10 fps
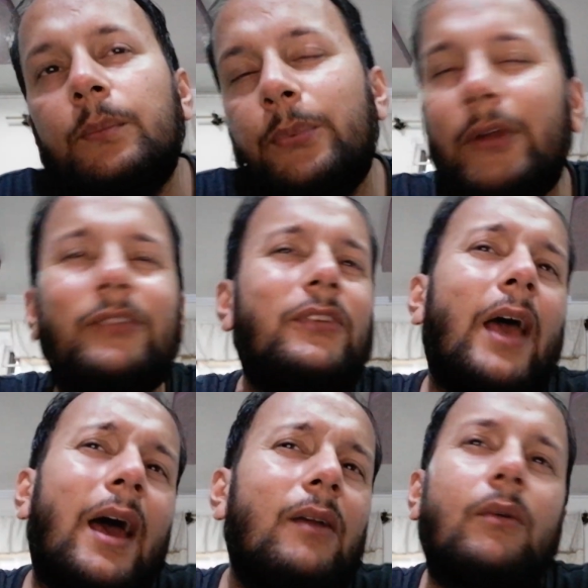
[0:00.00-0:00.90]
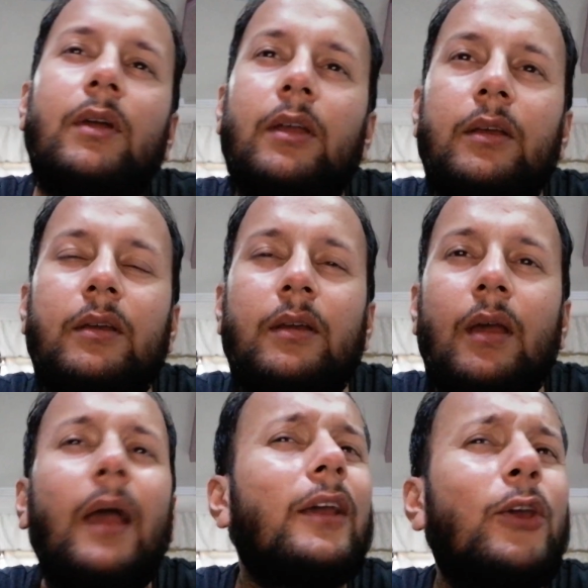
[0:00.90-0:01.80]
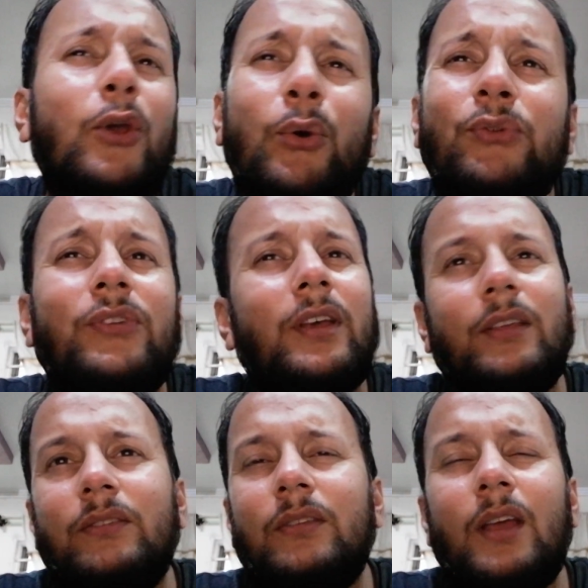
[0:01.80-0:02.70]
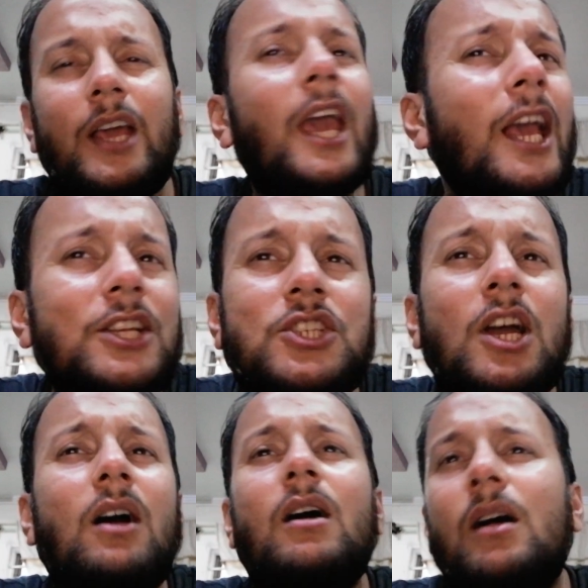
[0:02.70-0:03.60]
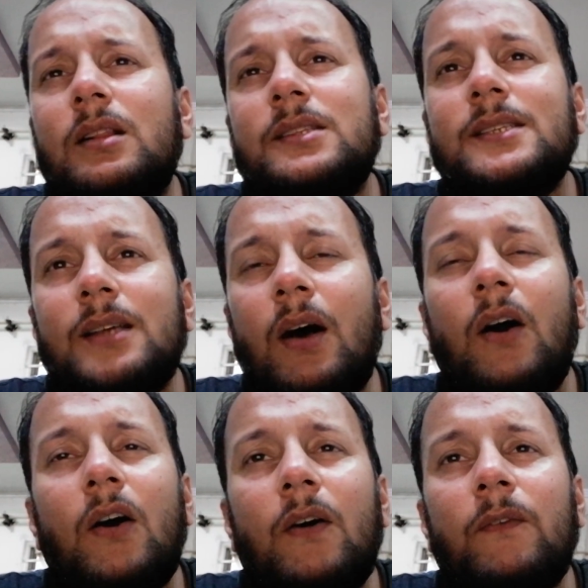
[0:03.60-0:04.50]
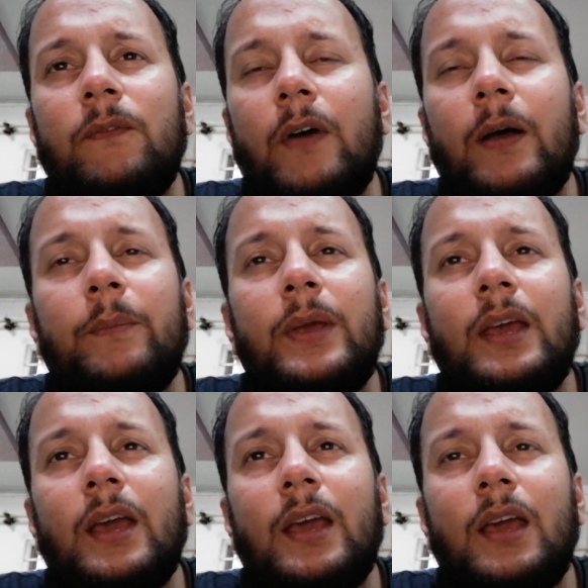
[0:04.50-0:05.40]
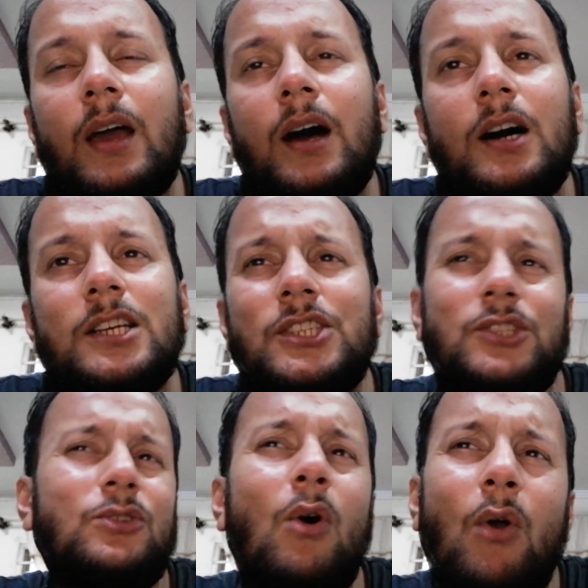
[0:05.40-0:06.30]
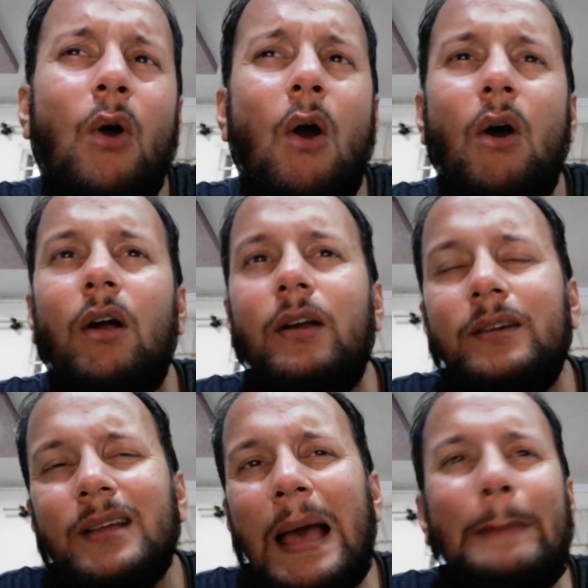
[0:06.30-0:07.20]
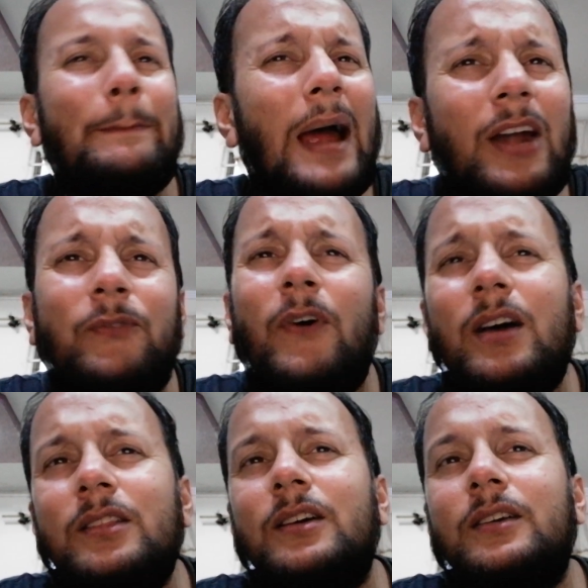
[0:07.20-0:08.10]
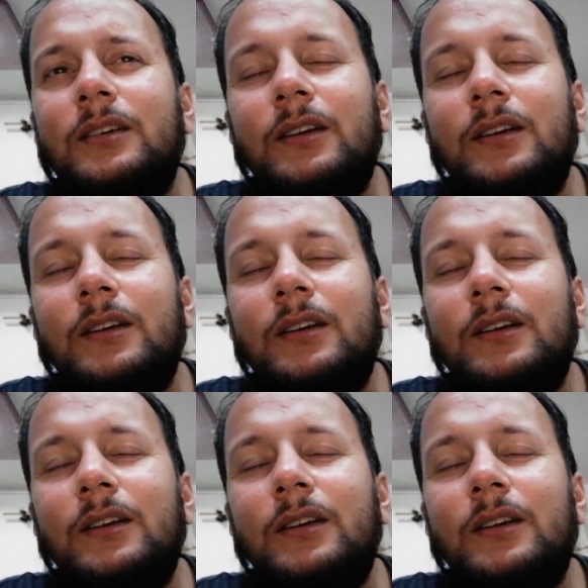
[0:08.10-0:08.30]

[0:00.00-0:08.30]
Prince Harry accuses King Charles of being a so-called bad father.